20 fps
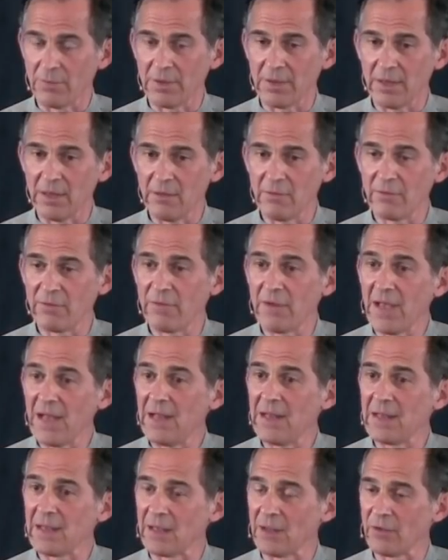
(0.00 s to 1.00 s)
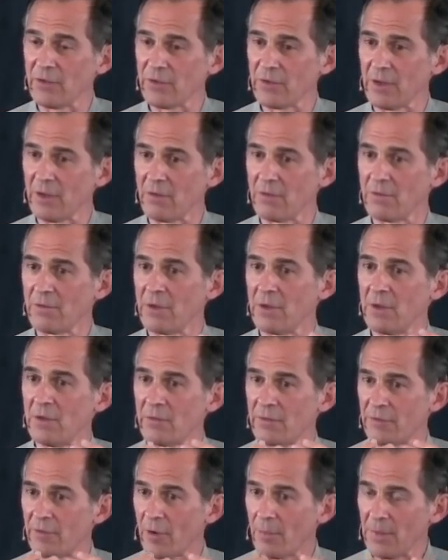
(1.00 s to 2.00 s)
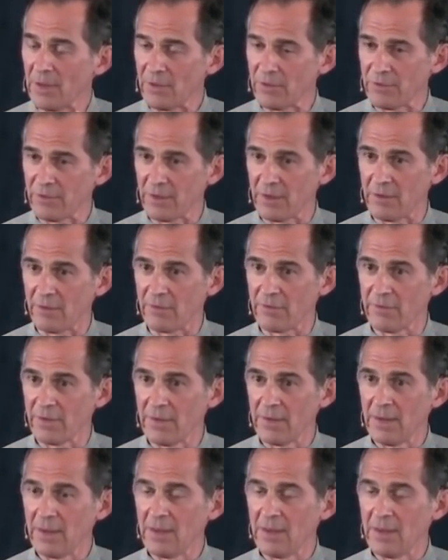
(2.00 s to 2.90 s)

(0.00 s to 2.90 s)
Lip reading: But in veiling itself from itself,